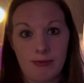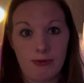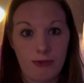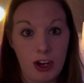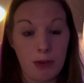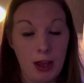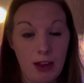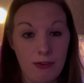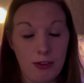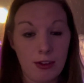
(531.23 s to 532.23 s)
very
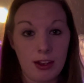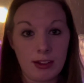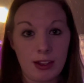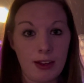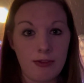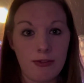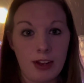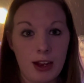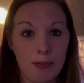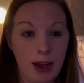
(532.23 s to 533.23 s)
painful because I've
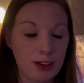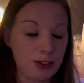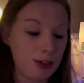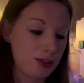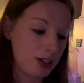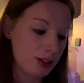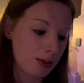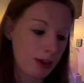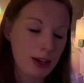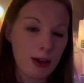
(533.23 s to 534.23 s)
had back surgery, so
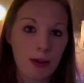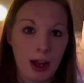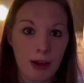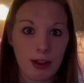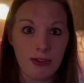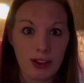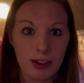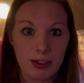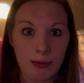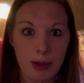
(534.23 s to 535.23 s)
I know how he
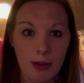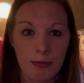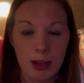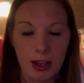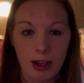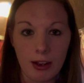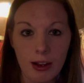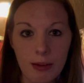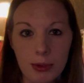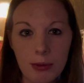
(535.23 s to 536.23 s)
feels about being
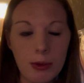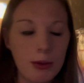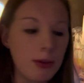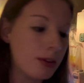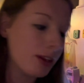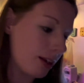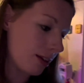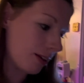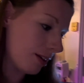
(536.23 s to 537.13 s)
uncomfortable, and